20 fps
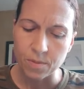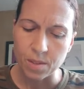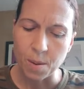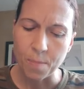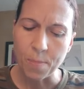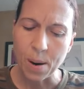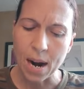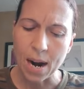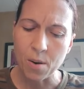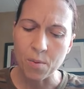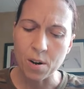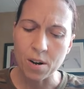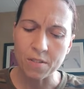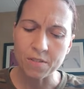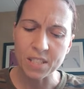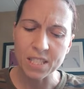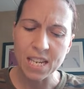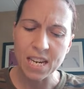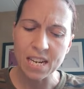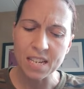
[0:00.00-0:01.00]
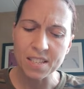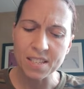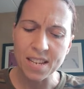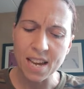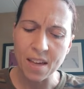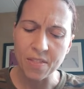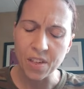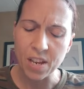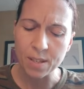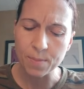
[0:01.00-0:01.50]
The power of sin and
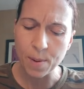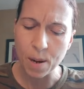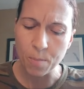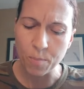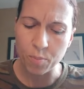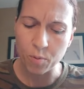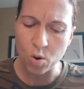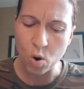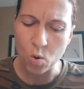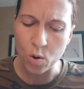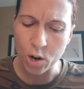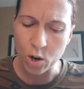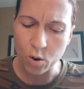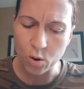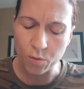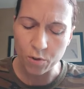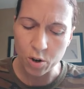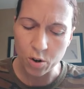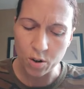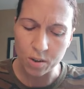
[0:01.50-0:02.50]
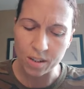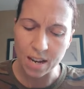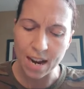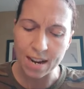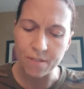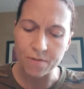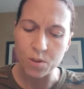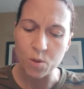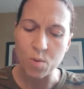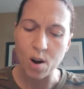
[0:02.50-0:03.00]
death has been broken over your
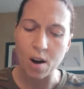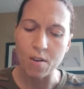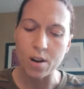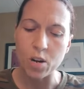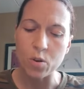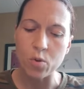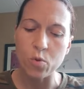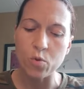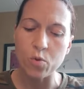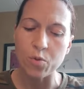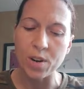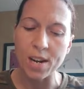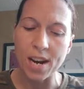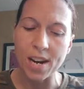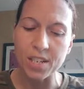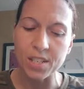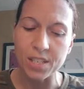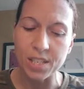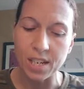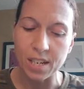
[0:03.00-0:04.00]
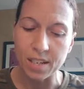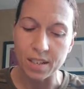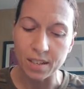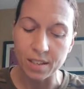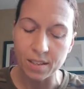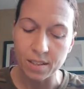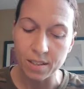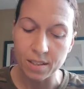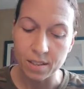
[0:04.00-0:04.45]
life. You are a new creation.